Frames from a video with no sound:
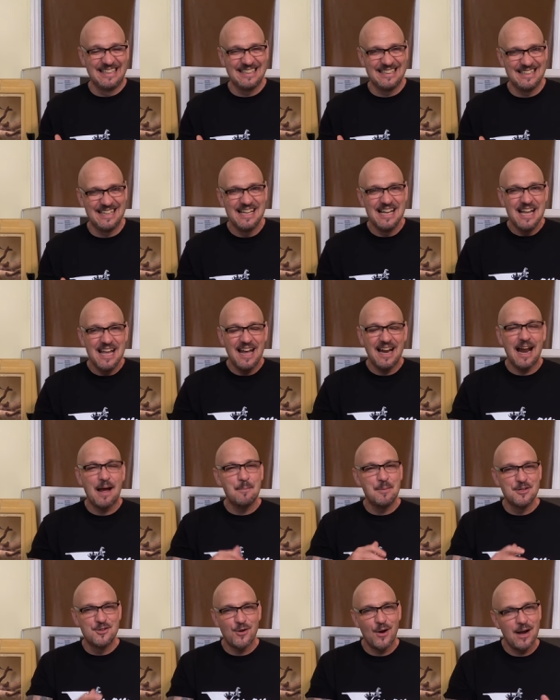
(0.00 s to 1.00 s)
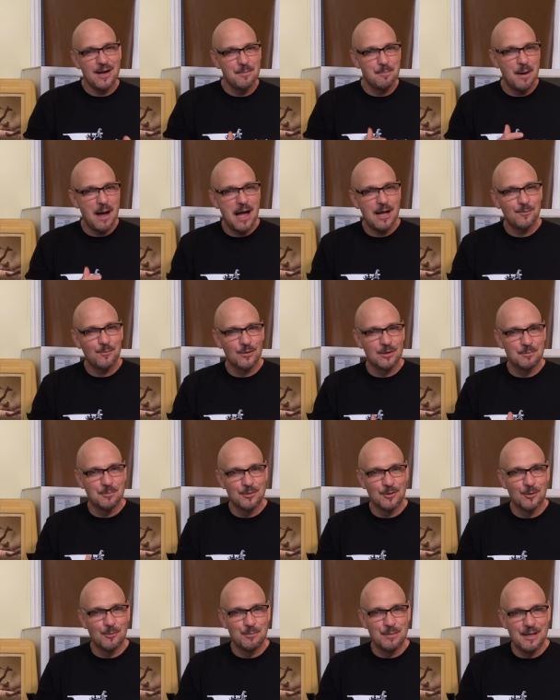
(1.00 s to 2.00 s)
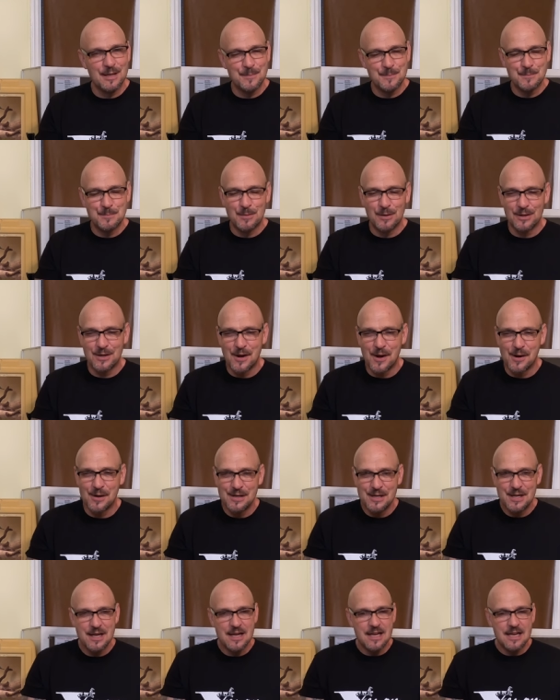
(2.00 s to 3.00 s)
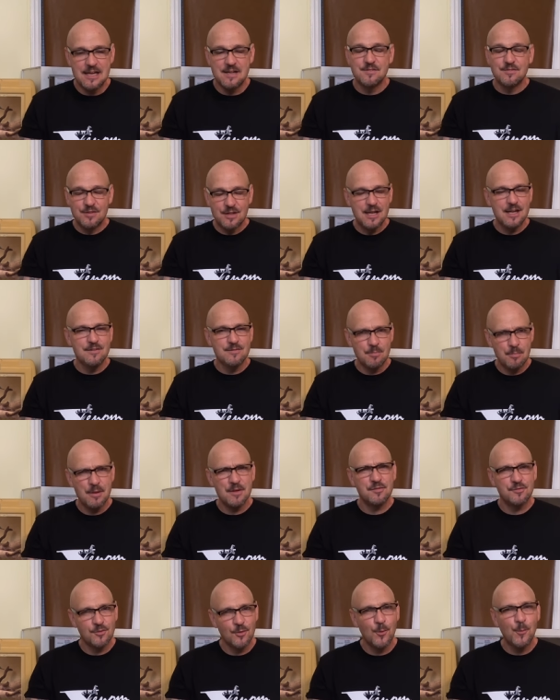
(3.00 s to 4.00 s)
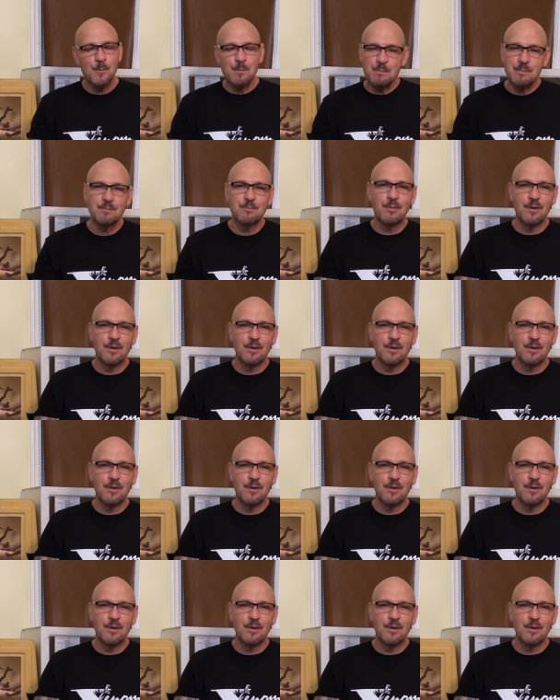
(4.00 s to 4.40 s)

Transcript: and I've been trying to bond with him a little bit, but uh, he's, he's a pistol.